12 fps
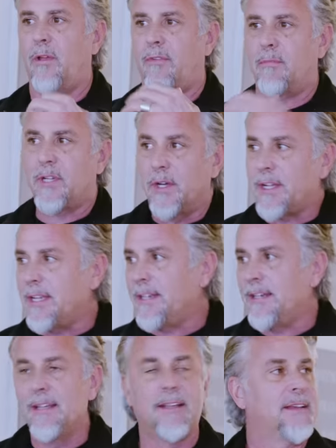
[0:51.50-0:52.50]
if I'm
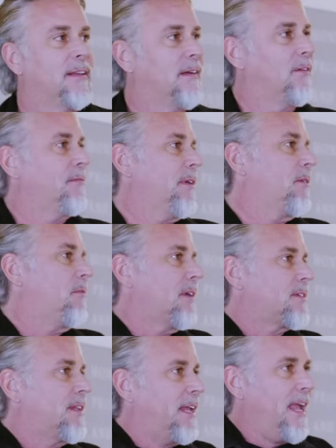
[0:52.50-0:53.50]
cooking, I want to be able to
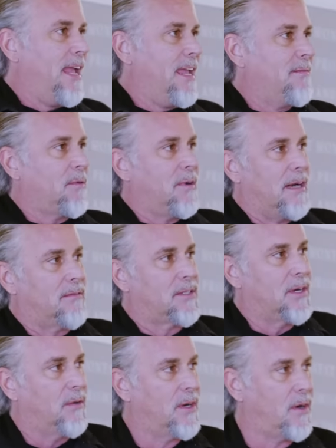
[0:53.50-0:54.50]
watch the game or whatever's
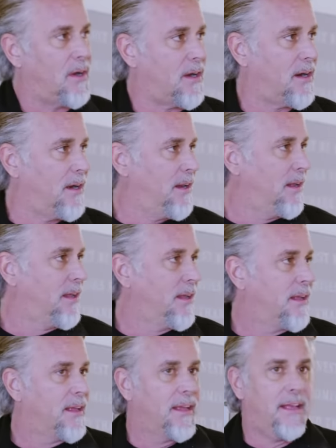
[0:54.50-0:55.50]
going on.
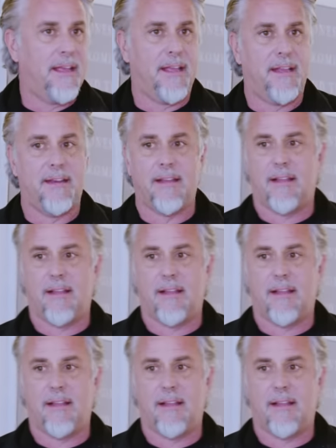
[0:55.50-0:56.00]
And